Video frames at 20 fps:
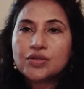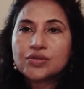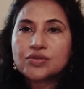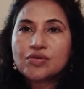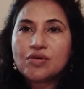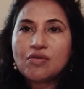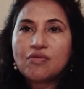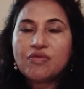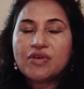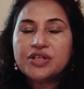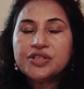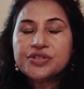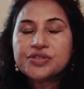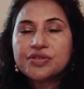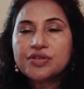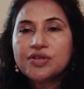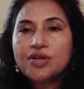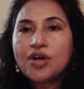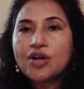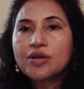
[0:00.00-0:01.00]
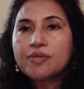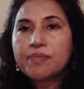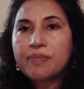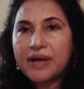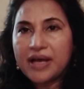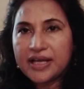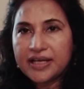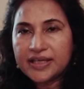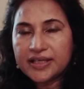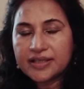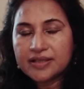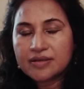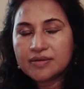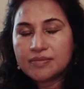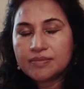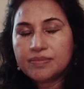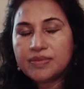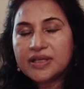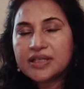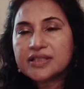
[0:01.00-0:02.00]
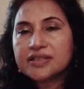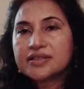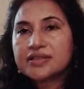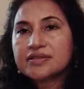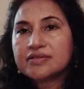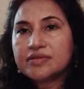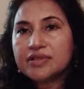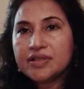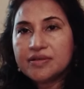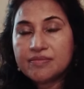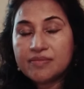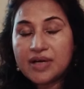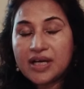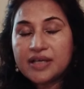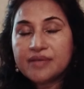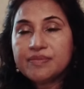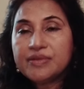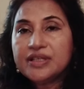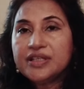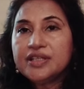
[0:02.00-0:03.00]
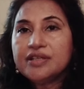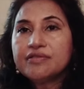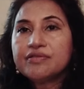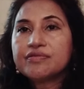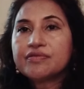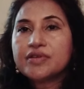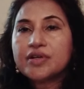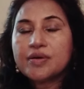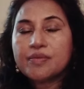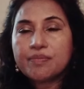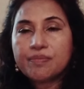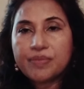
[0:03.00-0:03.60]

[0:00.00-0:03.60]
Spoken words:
So one should not panic, but in my belief,